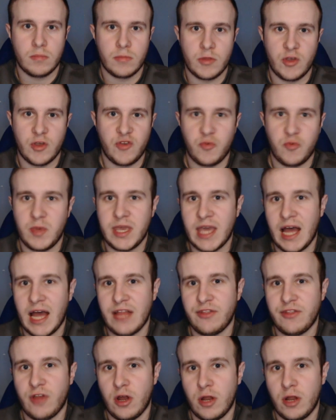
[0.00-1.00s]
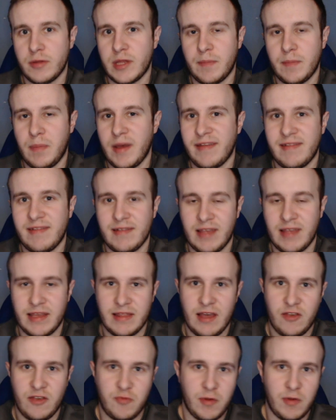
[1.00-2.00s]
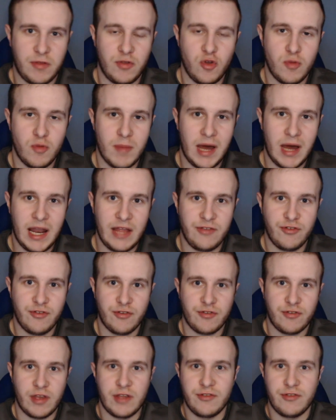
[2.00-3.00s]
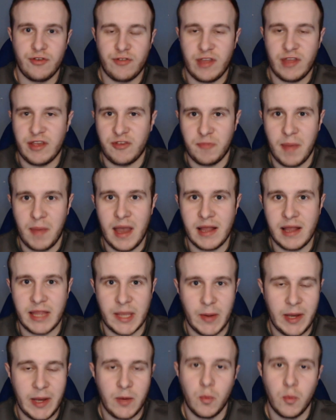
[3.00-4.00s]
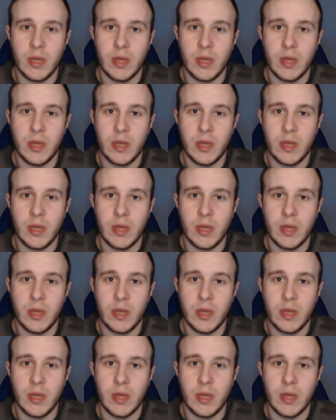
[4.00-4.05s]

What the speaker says: Because we can't turn up to places like this with new managers and just expect to win.